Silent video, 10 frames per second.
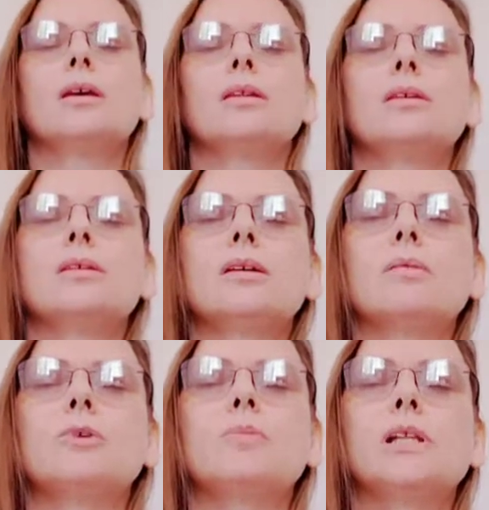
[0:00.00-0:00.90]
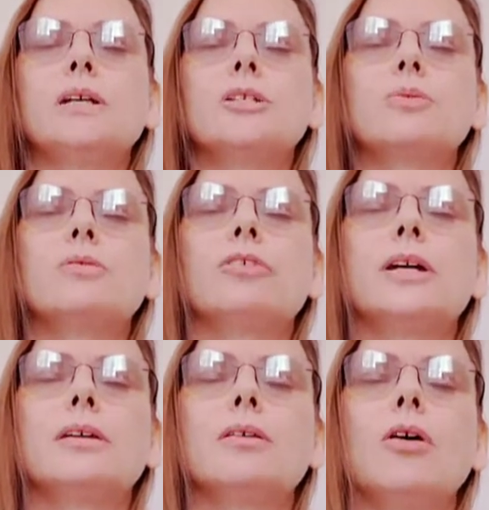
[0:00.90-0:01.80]
At this time, we would like to
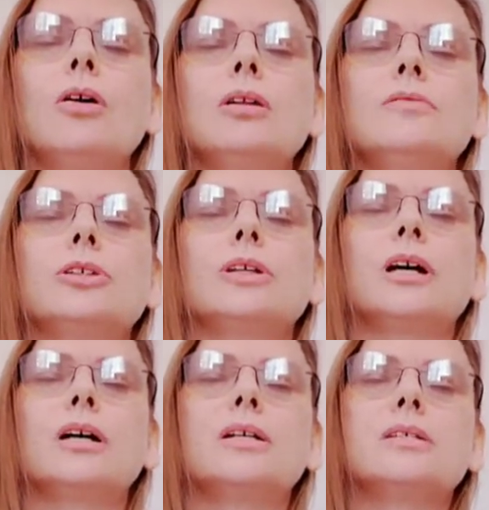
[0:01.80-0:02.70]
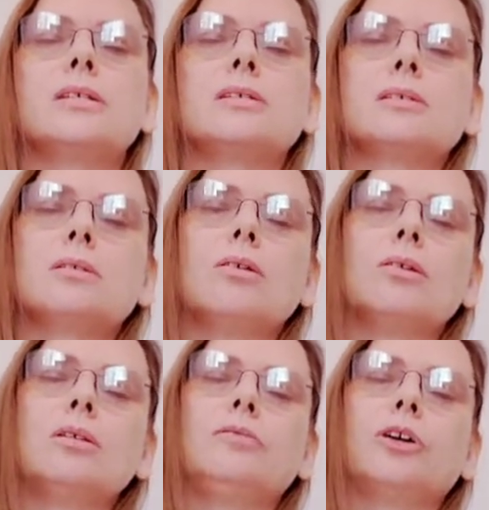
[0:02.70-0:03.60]
invite in all of our guides.
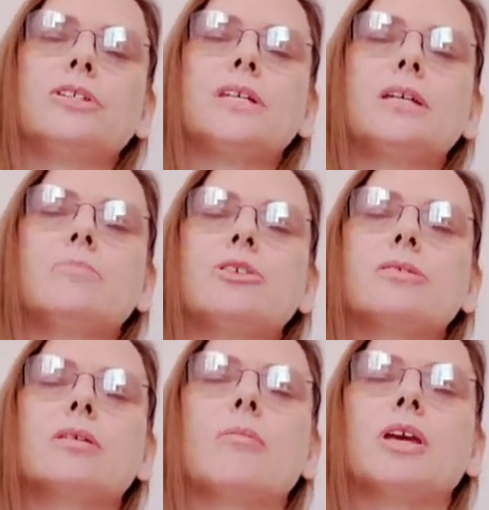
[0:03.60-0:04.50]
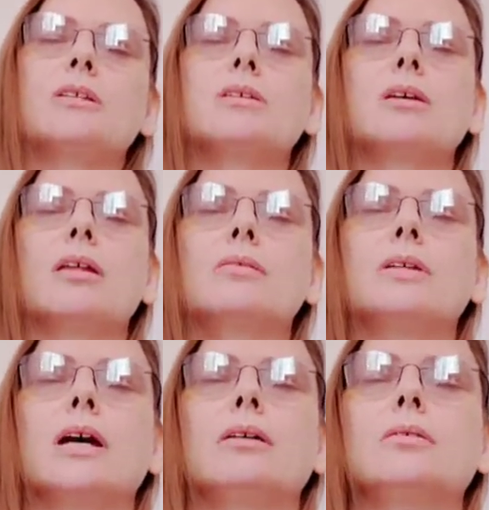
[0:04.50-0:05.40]
All of our teams are coming together
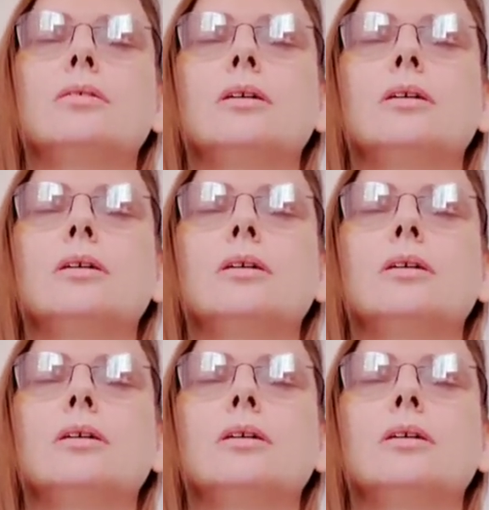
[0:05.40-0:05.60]
now.